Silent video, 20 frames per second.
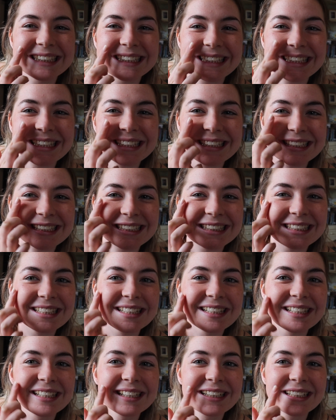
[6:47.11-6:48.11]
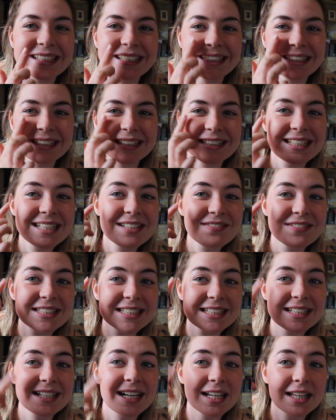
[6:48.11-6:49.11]
this is you can even
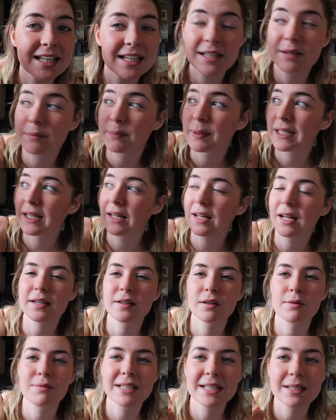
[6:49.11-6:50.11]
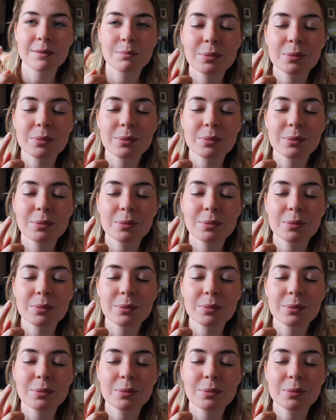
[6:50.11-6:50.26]
see it highlighted by the light coming in,